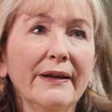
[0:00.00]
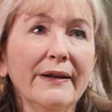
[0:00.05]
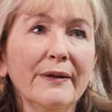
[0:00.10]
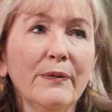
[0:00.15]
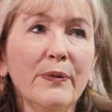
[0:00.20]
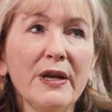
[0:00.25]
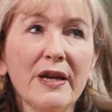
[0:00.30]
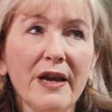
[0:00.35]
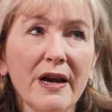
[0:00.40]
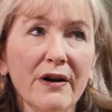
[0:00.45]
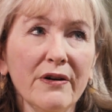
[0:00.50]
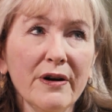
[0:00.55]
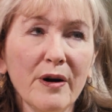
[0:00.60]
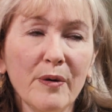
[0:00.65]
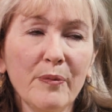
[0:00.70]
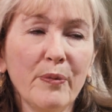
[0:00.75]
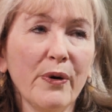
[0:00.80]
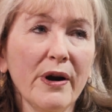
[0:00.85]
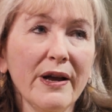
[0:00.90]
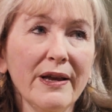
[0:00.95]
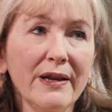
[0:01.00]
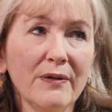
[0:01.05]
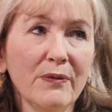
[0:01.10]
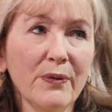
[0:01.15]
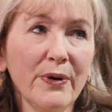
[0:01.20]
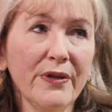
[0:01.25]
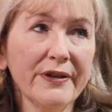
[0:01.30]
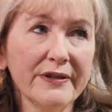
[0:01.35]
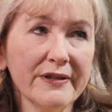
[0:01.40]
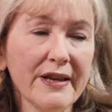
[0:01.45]
we carry our brain
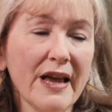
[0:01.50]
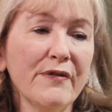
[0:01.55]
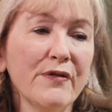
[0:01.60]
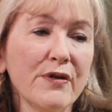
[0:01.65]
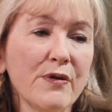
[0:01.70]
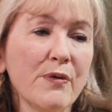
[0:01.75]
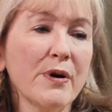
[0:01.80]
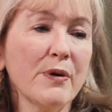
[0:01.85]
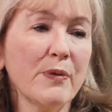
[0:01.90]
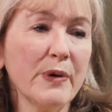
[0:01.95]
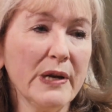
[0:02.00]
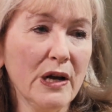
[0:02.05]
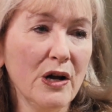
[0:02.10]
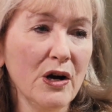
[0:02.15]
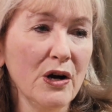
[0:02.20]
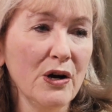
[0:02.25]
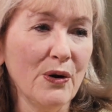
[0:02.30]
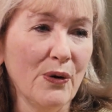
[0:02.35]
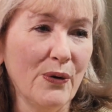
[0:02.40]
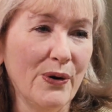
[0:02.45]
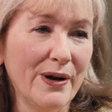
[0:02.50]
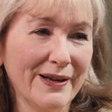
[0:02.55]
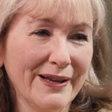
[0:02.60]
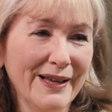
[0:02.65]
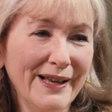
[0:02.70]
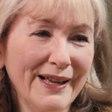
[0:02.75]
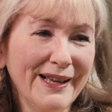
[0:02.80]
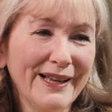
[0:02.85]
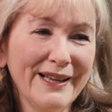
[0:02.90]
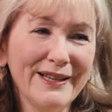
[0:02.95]
with us everywhere we go.
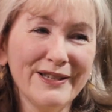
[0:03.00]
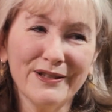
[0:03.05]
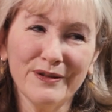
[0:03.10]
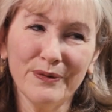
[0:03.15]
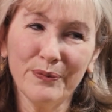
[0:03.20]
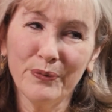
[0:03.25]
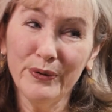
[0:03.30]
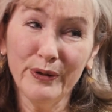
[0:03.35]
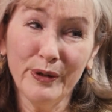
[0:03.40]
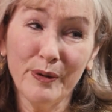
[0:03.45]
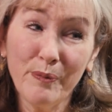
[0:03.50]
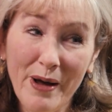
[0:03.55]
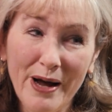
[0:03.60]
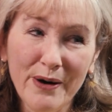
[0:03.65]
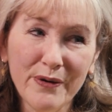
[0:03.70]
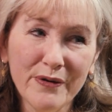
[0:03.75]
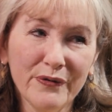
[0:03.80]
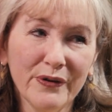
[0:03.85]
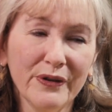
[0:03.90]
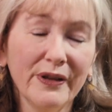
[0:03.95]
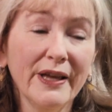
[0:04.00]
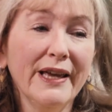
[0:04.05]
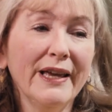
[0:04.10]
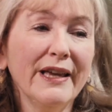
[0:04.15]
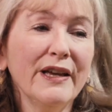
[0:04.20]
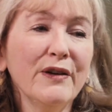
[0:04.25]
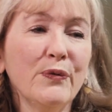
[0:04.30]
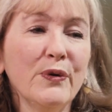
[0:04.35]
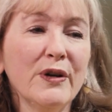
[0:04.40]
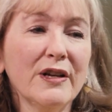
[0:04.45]
It's really powerful.
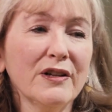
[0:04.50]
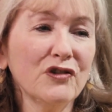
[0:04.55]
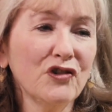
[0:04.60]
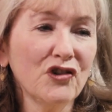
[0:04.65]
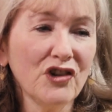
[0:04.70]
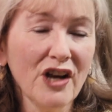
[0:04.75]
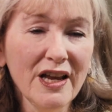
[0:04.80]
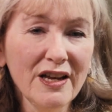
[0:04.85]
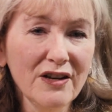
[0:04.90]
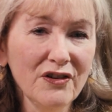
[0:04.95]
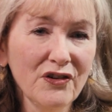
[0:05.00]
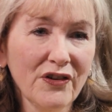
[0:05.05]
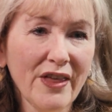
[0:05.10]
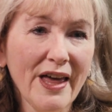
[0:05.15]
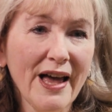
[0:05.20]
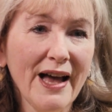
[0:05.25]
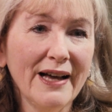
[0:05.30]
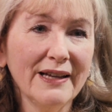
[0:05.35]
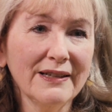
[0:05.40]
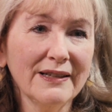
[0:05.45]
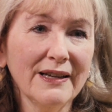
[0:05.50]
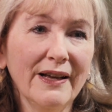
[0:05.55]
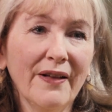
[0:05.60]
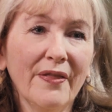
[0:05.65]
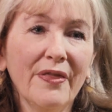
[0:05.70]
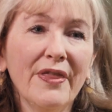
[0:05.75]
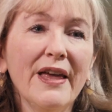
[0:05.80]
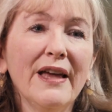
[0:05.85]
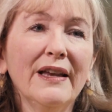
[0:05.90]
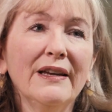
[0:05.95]
If we can change that,
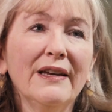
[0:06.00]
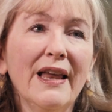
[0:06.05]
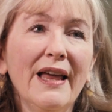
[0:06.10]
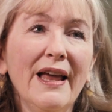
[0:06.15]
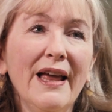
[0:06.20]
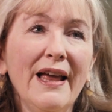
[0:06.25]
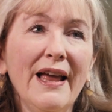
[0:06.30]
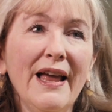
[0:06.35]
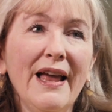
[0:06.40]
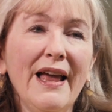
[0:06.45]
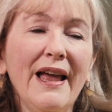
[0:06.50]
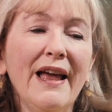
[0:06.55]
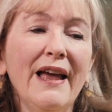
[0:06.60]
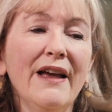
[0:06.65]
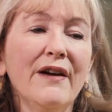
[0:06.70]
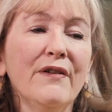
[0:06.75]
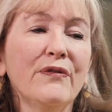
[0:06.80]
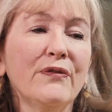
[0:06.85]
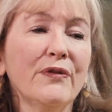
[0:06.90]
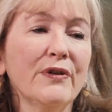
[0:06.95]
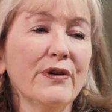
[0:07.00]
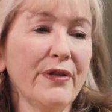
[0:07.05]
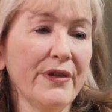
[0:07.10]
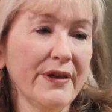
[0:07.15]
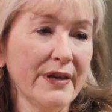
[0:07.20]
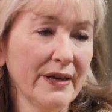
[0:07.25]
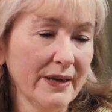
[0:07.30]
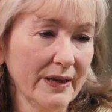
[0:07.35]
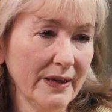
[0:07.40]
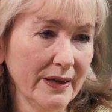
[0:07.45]
then
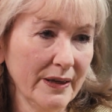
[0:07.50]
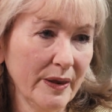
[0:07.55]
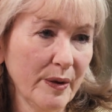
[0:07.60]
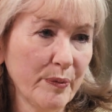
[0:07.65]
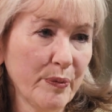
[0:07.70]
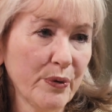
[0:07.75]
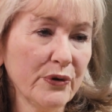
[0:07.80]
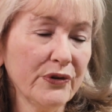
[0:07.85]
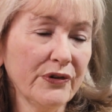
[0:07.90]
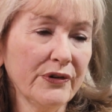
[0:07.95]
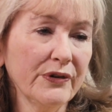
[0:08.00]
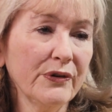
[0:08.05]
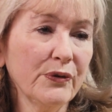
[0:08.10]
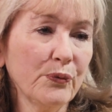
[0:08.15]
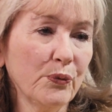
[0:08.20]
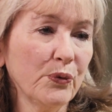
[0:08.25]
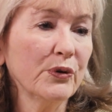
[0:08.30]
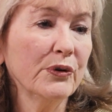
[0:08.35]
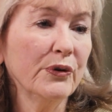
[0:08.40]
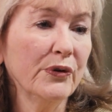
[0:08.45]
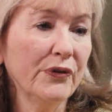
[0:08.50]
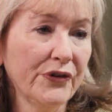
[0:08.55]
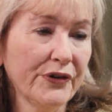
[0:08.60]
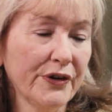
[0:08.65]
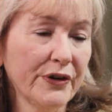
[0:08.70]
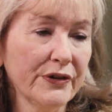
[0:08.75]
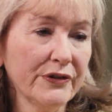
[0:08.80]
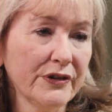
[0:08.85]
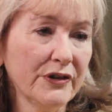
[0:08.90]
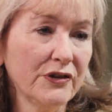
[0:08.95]
everything in the person's world
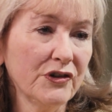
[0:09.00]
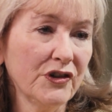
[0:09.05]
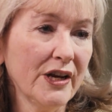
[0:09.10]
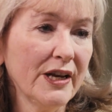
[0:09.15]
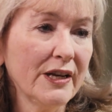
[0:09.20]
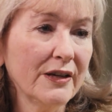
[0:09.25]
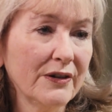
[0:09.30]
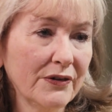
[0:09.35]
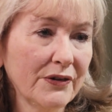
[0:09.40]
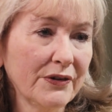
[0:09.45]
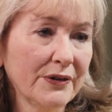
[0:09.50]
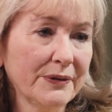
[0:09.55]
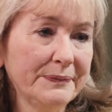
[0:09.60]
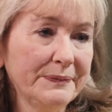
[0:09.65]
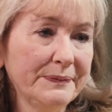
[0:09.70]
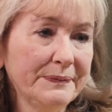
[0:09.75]
starts to change.